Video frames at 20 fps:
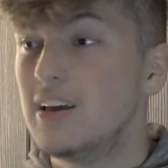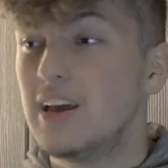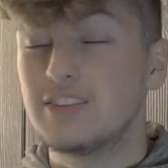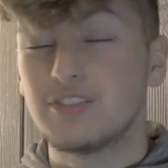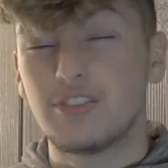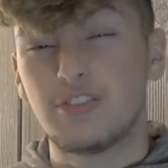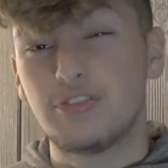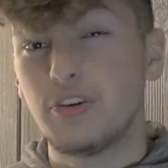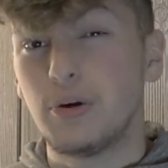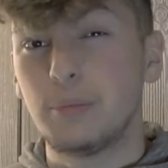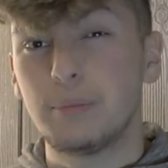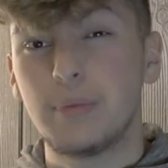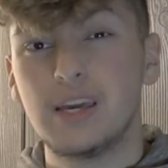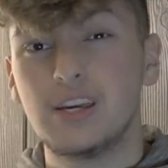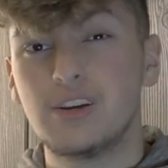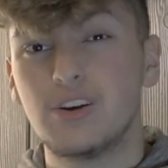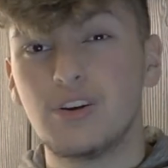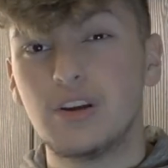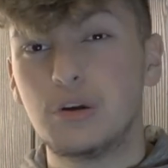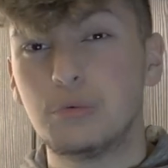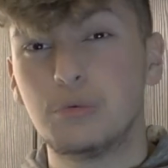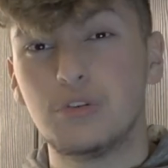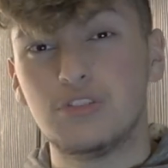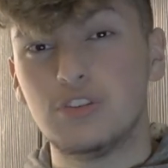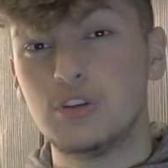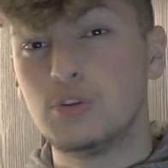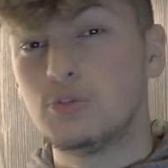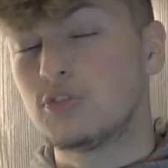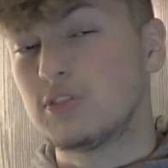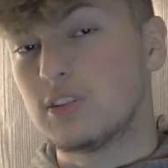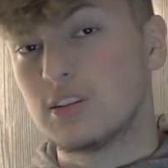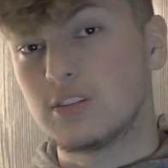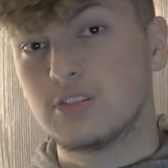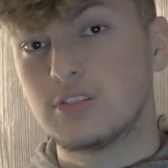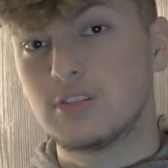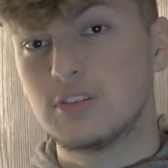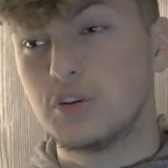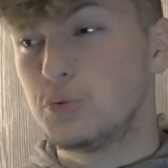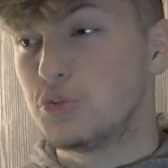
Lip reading: As a filmmaker, it was useless.